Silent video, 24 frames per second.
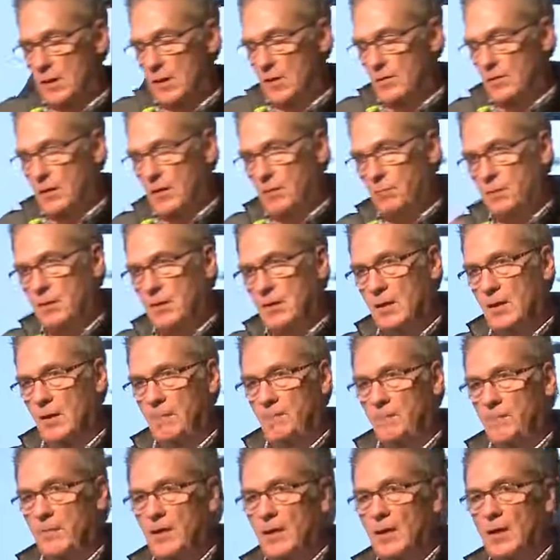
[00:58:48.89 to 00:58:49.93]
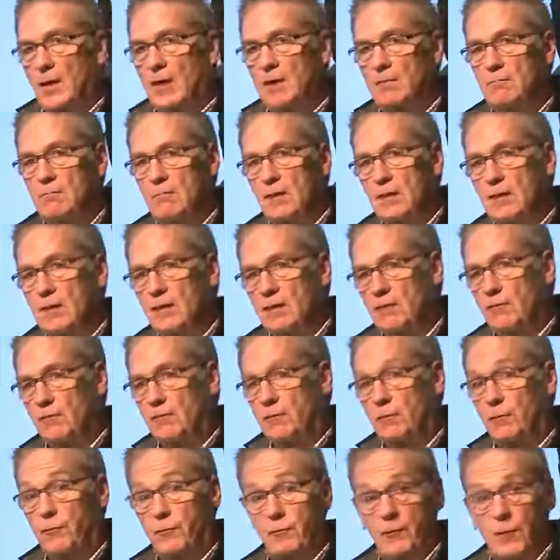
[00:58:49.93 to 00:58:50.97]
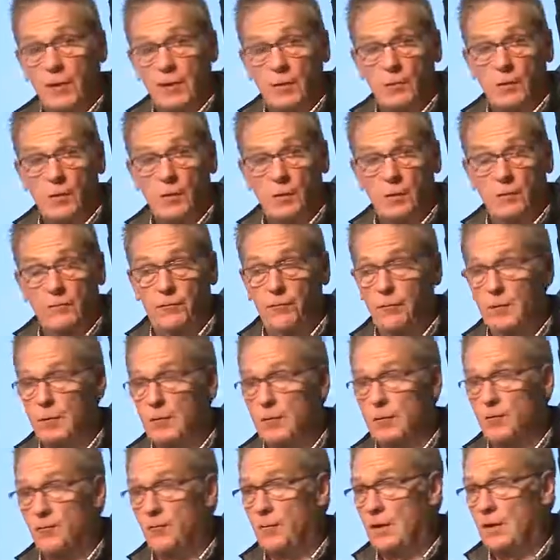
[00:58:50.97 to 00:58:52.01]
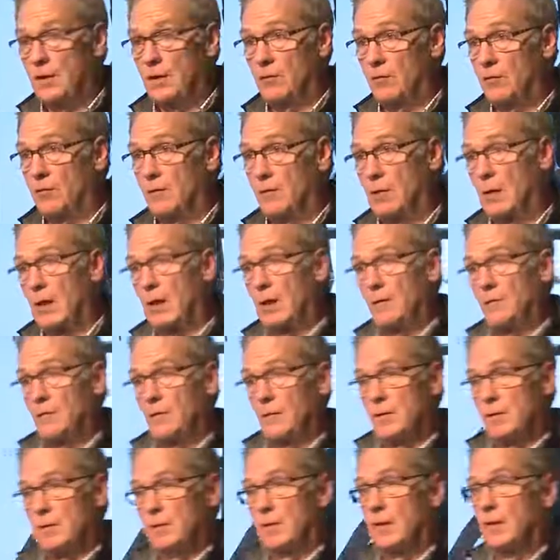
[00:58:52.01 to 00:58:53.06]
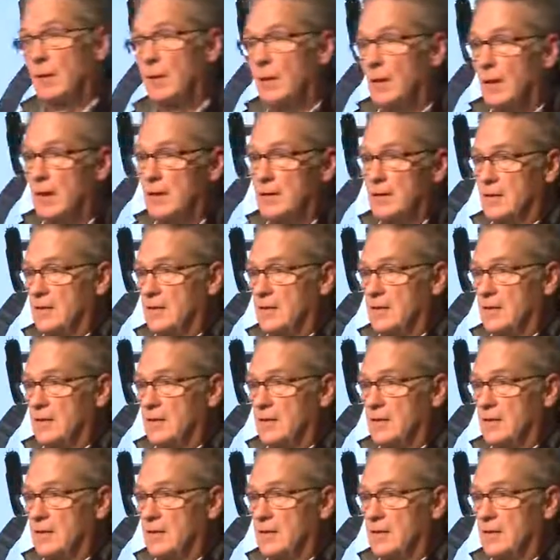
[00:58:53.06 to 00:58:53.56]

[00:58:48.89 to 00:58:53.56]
can that become a meaningful framework for a career or a life in a